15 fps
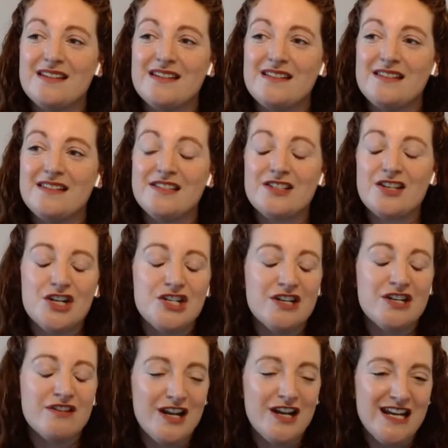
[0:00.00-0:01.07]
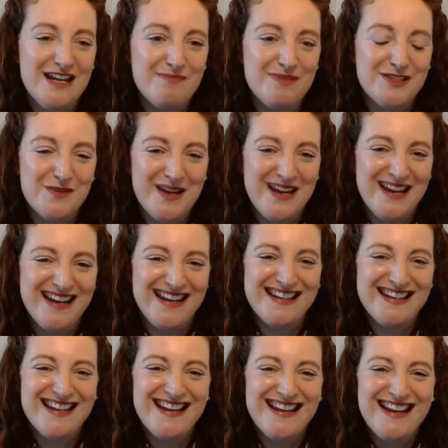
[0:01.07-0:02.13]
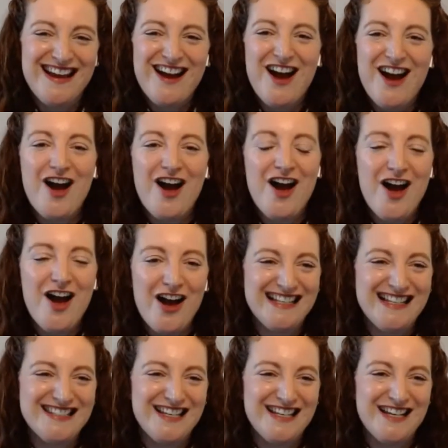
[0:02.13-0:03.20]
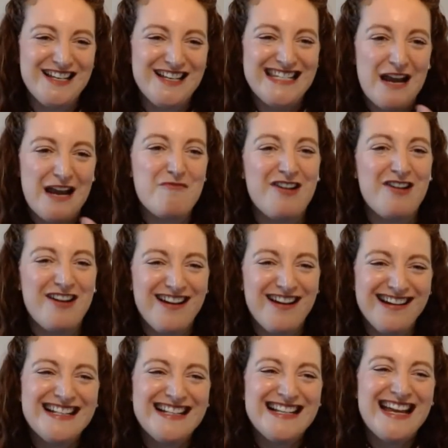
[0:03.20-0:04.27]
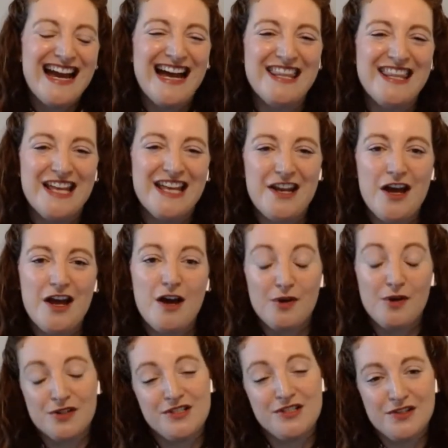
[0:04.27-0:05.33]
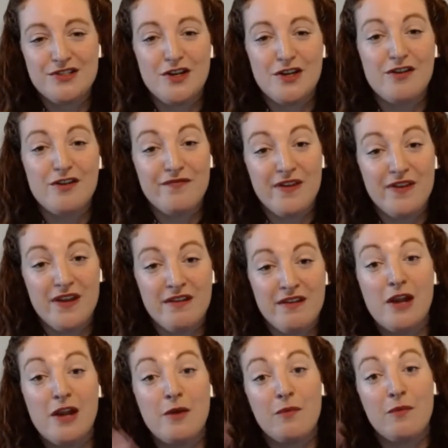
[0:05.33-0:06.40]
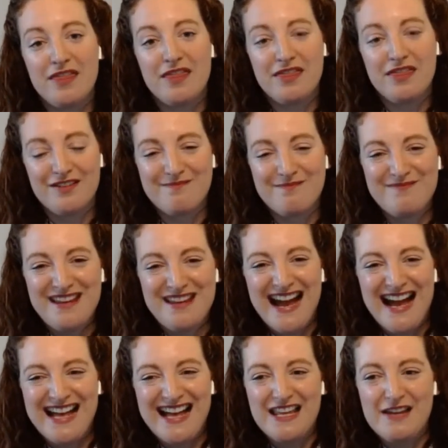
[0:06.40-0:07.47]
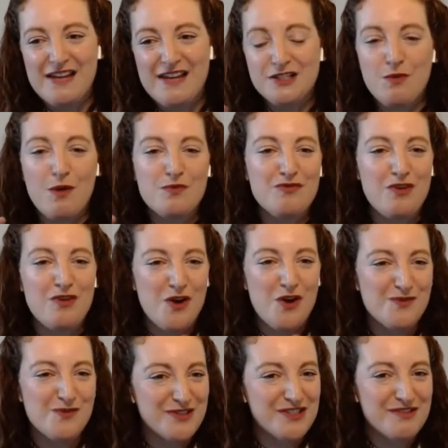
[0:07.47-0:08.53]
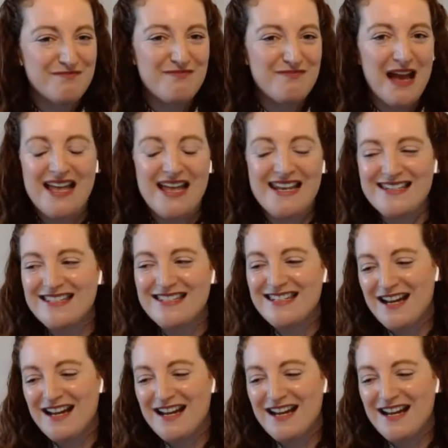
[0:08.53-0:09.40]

discussion really between her as a stammerer and then her boss, who's Sophie Rayworth, and they've swapped roles, and